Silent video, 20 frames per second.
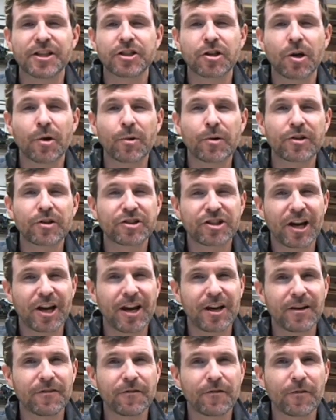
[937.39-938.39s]
choker
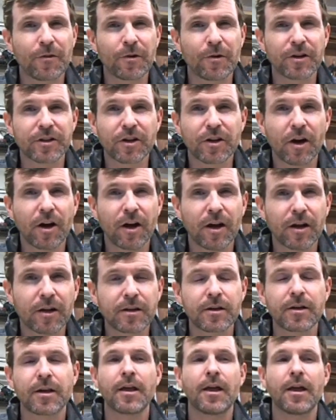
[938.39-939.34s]
chain for a dog.